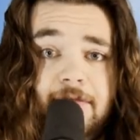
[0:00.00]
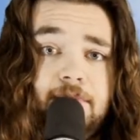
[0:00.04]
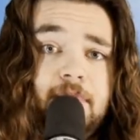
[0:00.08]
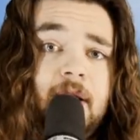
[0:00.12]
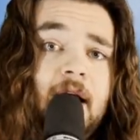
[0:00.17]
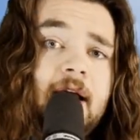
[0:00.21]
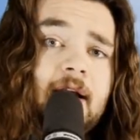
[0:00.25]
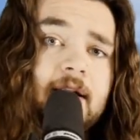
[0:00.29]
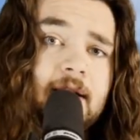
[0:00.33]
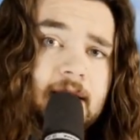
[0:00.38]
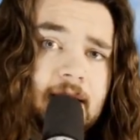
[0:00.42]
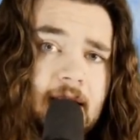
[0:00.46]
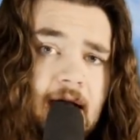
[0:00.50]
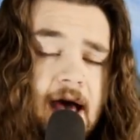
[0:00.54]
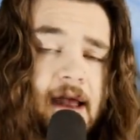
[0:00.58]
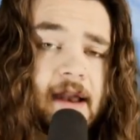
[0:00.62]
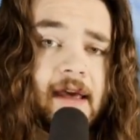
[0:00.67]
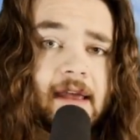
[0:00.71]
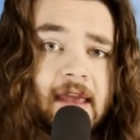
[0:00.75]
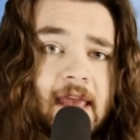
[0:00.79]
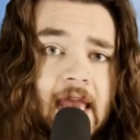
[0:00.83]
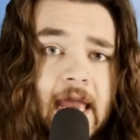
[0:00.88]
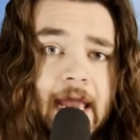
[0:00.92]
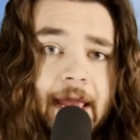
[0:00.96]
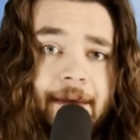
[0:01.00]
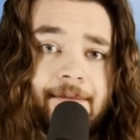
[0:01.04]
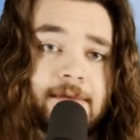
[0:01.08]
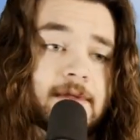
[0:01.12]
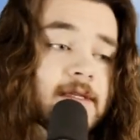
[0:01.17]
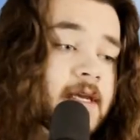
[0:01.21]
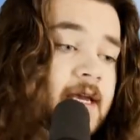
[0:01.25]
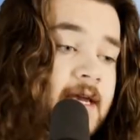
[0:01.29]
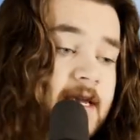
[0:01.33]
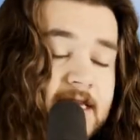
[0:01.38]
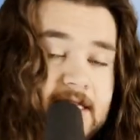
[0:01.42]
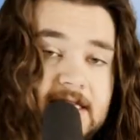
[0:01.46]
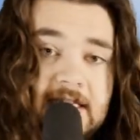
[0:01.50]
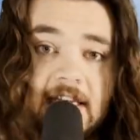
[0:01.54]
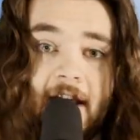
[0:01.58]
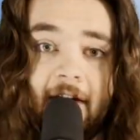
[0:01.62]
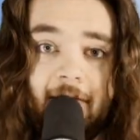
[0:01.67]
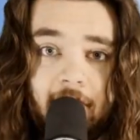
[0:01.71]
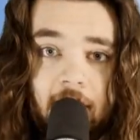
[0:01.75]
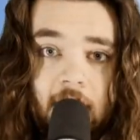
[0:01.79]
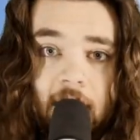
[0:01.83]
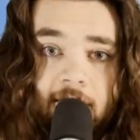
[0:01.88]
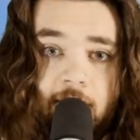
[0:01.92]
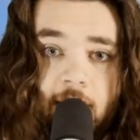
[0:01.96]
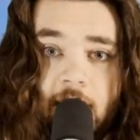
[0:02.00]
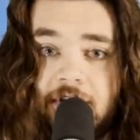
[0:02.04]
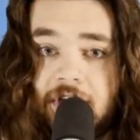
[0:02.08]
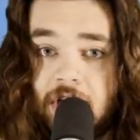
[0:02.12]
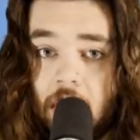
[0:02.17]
played a lot of games, several of which